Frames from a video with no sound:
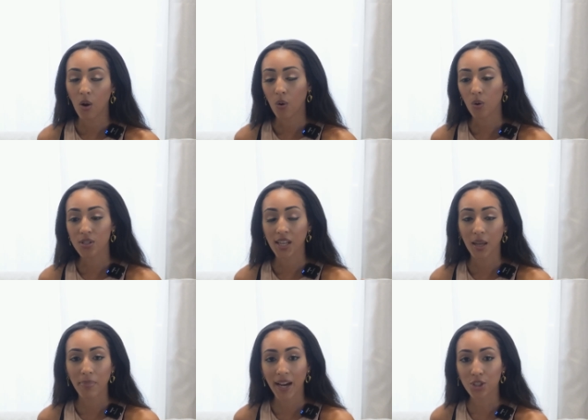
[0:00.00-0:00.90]
holds
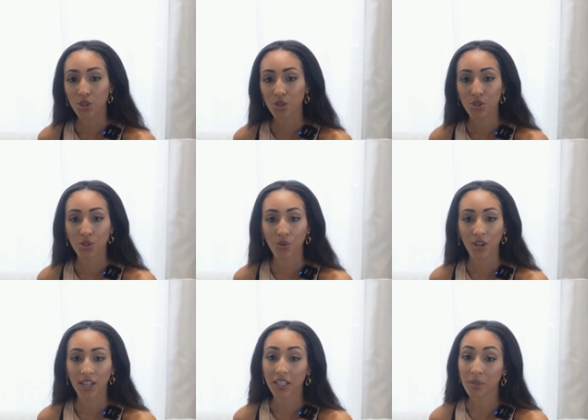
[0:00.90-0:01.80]
a bachelor's
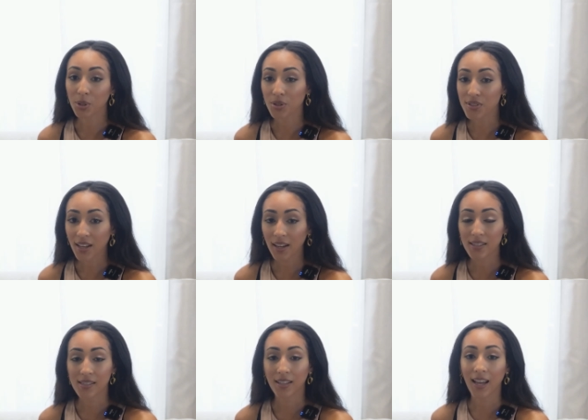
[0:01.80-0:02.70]
degree in computer
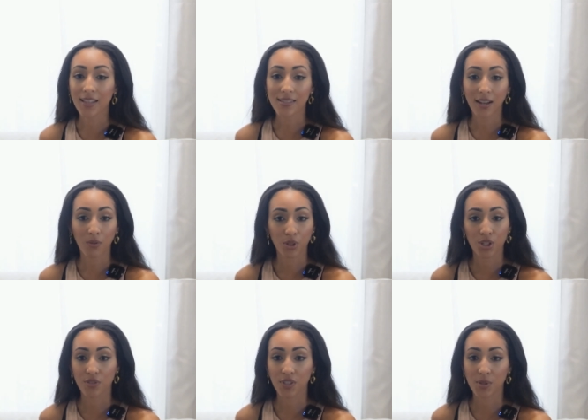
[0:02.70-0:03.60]
science, and has several
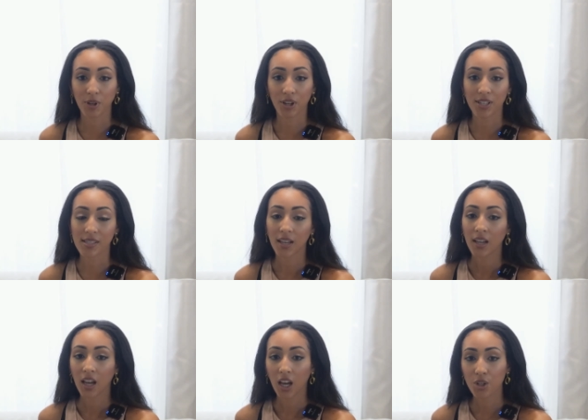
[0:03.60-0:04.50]
years of experience
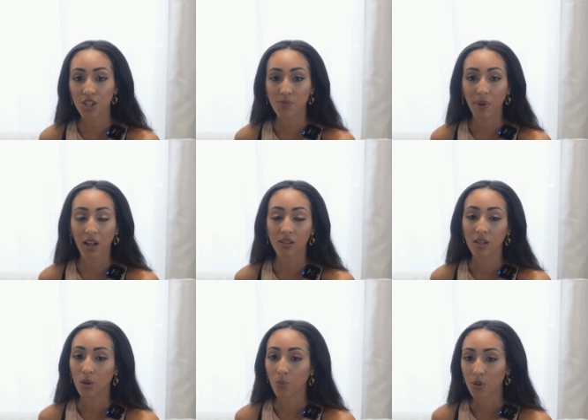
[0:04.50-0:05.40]
under his belt
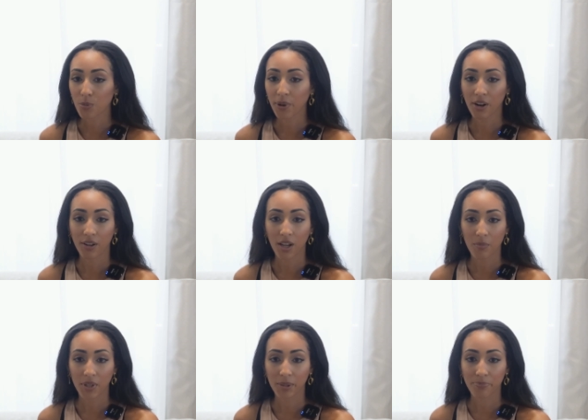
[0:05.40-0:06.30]
with their parent
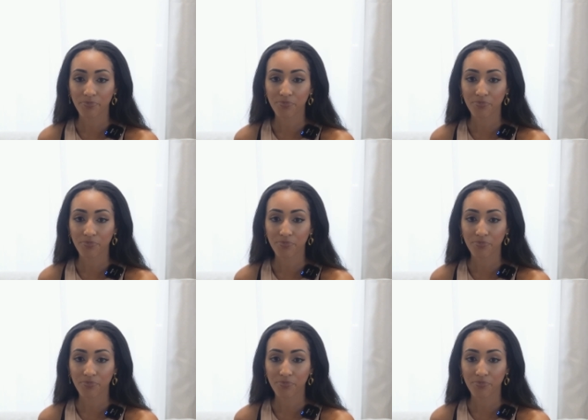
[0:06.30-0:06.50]
company.